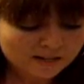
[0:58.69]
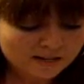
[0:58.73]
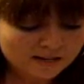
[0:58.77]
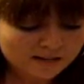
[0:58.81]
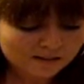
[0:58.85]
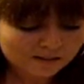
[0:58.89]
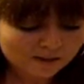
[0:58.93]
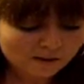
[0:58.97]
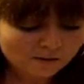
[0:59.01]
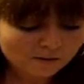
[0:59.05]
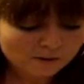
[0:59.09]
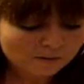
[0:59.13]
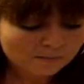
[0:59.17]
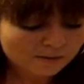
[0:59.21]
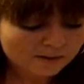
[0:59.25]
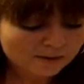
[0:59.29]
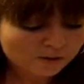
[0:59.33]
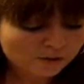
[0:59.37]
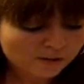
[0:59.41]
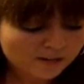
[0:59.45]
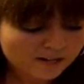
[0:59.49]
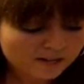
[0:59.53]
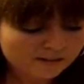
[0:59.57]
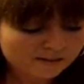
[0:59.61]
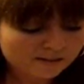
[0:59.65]
It's only when
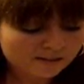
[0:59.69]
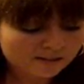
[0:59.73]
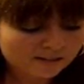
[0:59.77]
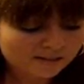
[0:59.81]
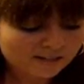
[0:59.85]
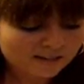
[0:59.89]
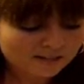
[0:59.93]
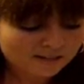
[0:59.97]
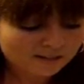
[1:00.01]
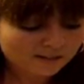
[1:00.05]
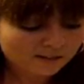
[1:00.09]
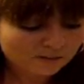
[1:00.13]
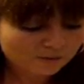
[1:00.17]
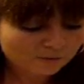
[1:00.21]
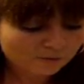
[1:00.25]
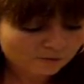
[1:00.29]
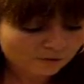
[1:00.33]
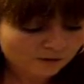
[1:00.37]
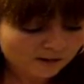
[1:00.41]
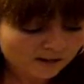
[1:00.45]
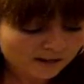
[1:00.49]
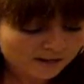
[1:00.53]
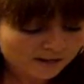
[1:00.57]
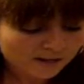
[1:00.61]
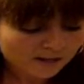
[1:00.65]
Jesus sets us
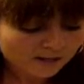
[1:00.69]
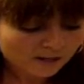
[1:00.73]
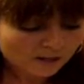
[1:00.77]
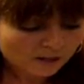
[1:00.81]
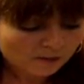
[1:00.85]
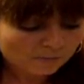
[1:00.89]
free,